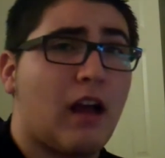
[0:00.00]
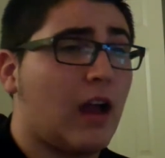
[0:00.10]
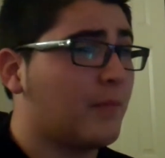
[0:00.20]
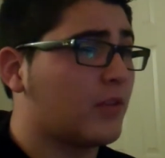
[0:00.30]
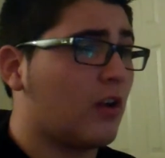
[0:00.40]

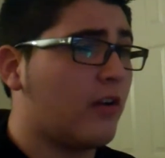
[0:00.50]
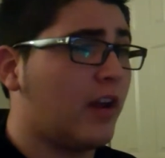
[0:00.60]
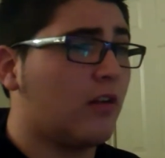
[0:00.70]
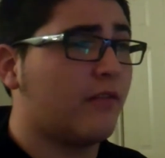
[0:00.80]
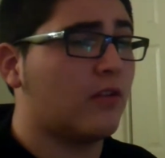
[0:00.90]
I'm sorry,
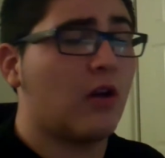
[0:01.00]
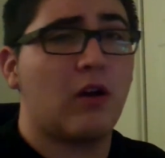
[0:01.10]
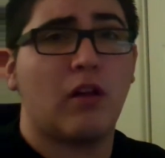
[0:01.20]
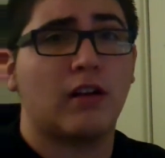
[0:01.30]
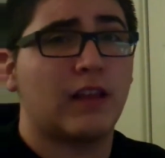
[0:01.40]
I don't even know
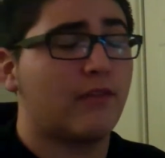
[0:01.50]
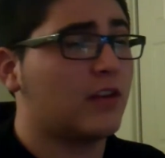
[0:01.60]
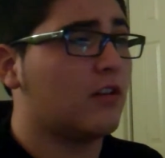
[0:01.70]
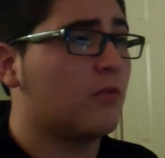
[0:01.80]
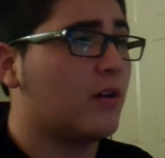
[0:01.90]
how long that
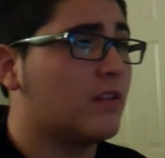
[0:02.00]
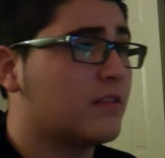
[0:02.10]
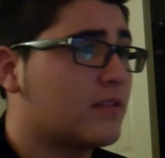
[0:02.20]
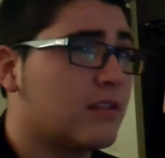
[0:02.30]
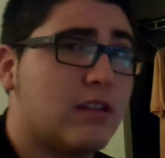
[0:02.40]
video
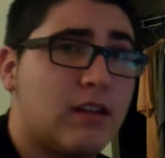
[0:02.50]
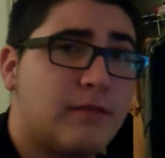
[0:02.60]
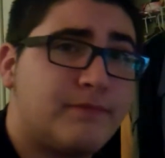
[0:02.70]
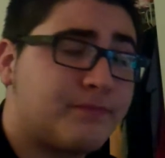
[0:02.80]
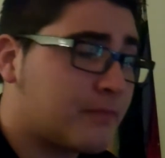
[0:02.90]
was.
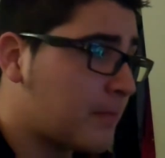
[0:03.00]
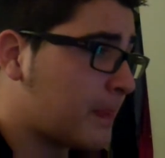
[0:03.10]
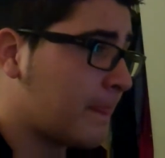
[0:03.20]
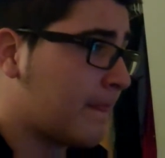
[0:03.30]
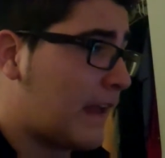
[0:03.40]

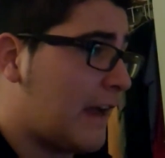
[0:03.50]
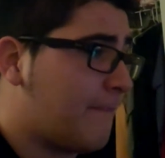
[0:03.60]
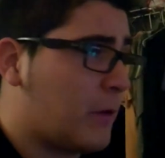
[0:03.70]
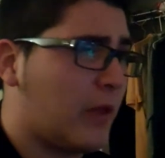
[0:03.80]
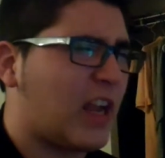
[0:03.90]
I
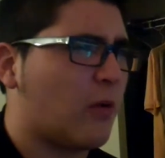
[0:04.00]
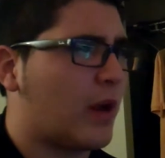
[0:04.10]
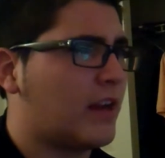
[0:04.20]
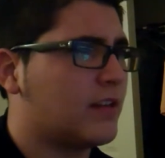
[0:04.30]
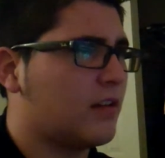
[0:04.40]
feel like I
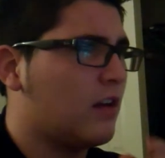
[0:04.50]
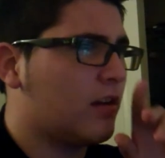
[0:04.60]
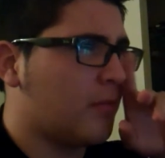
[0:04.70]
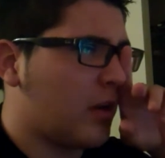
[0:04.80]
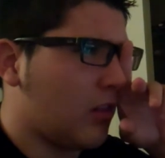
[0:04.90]
ranted
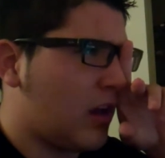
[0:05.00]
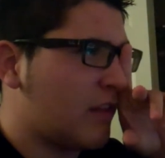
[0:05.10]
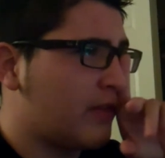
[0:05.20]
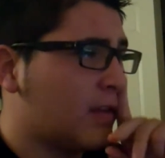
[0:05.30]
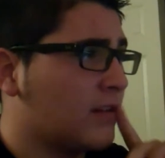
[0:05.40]
on about a lot
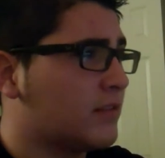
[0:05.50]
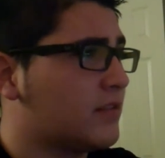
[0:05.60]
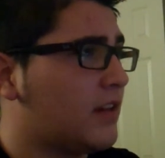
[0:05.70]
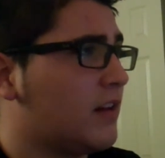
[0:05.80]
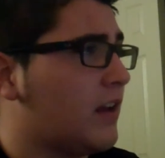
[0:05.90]
of
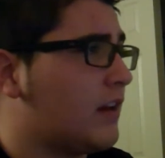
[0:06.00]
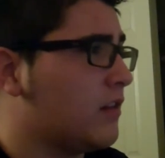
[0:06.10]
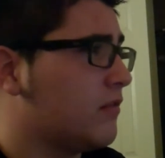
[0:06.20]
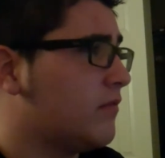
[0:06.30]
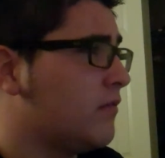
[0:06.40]
things, and I
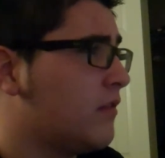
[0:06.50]
don't